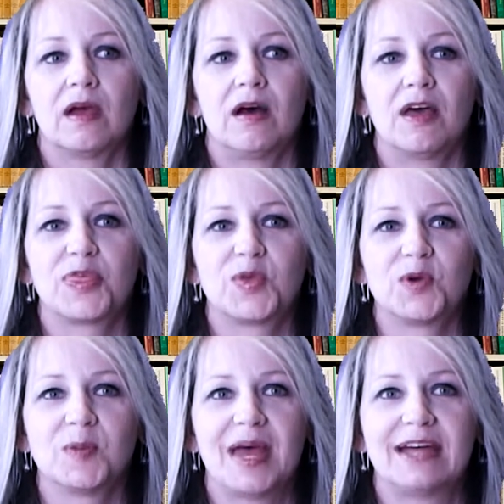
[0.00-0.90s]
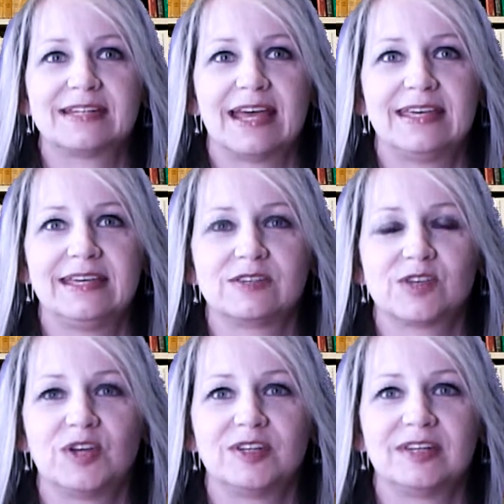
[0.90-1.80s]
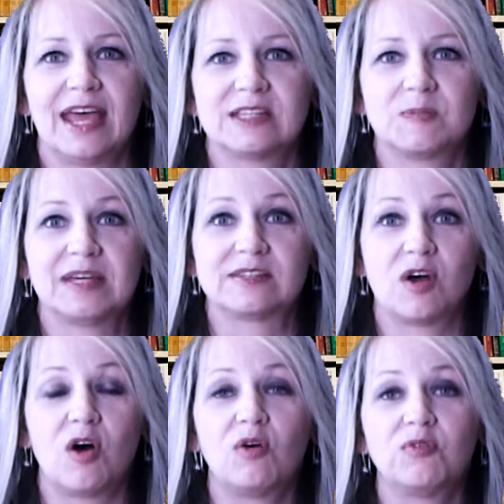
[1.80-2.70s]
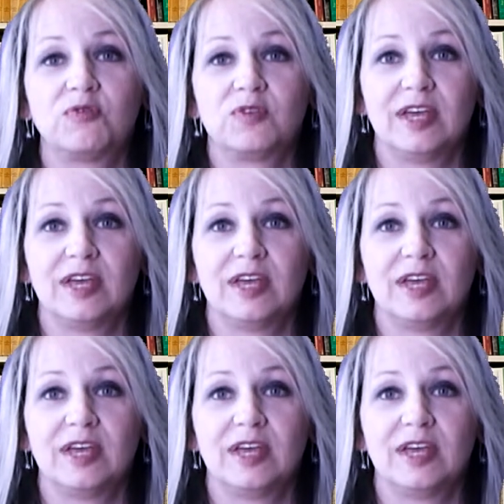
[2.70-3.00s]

I thought about taking certain aspects of